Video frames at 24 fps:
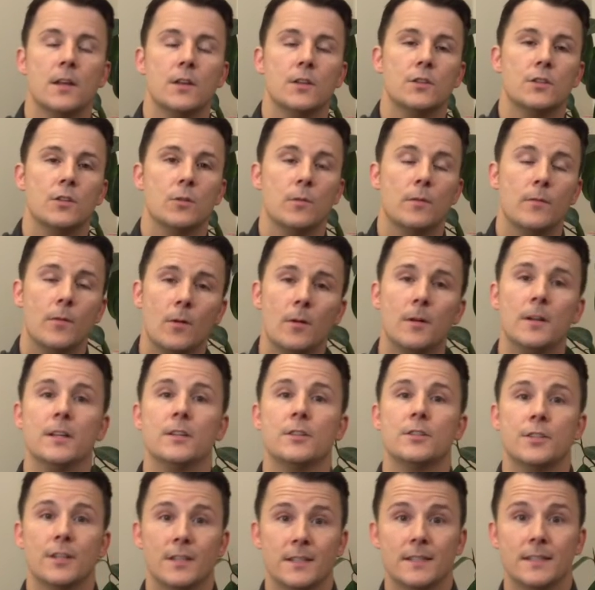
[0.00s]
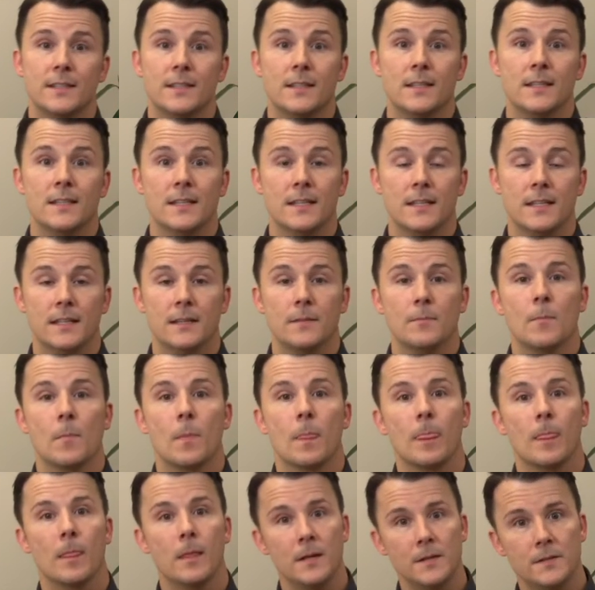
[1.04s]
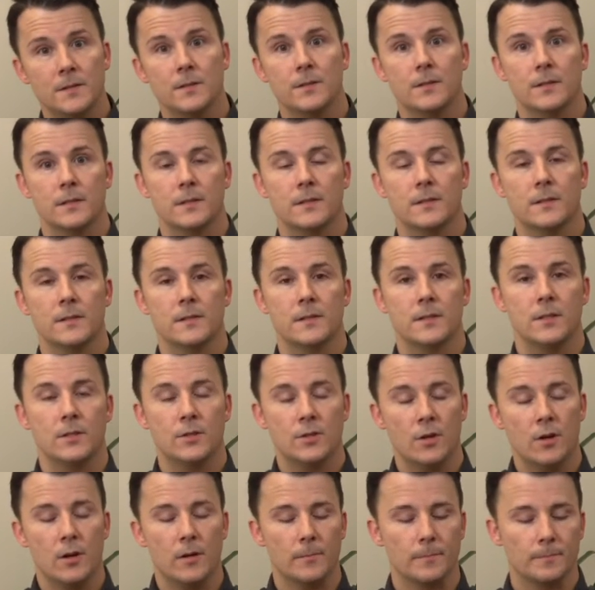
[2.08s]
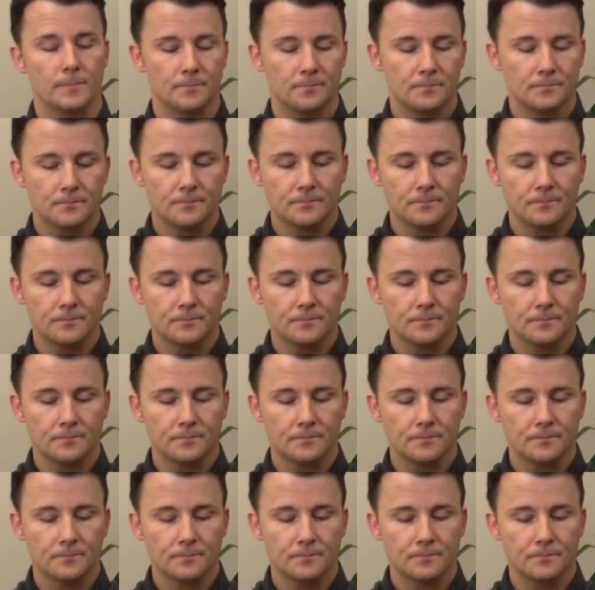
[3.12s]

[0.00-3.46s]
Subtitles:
So we've already adjusted the D. Let's adjust the C sharp.